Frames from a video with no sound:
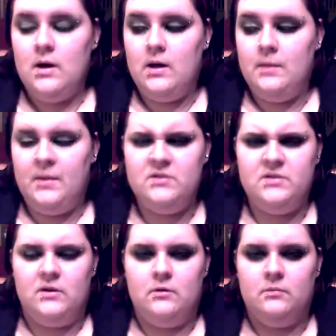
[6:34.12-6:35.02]
Um,
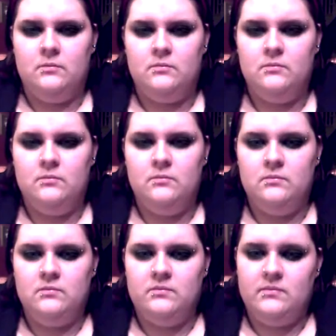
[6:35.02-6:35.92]
also,
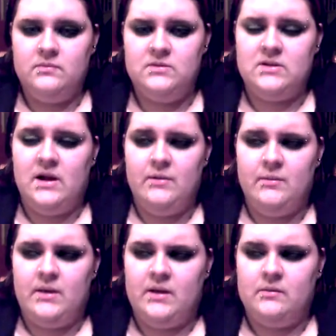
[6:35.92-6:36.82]

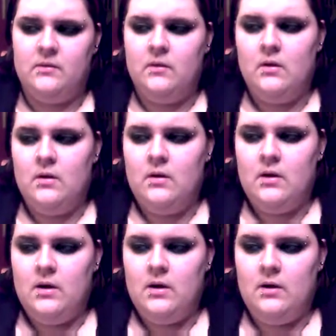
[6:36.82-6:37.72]
Skyrim again.
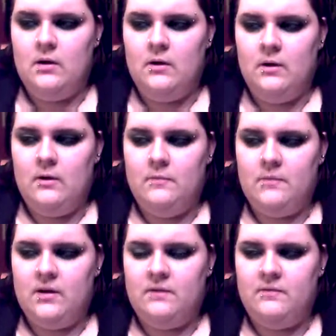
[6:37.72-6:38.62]
Um,
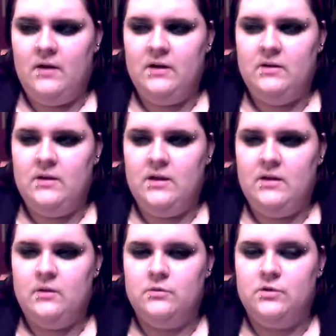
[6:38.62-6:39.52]
I finally
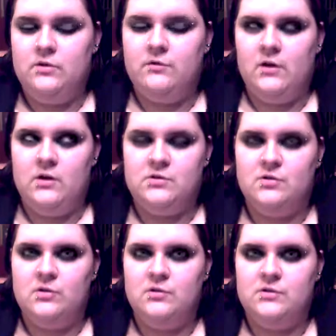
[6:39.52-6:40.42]
killed two Frost
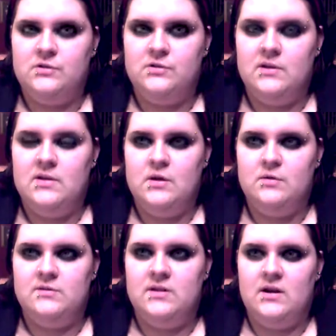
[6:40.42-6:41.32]
Trolls, and
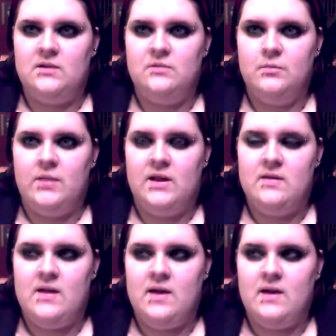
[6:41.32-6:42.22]
those things were a pain
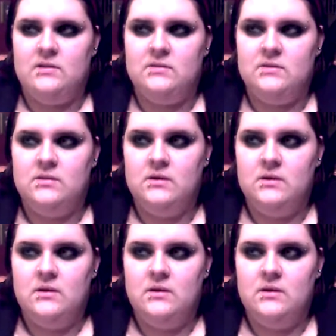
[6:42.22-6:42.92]
in the ass.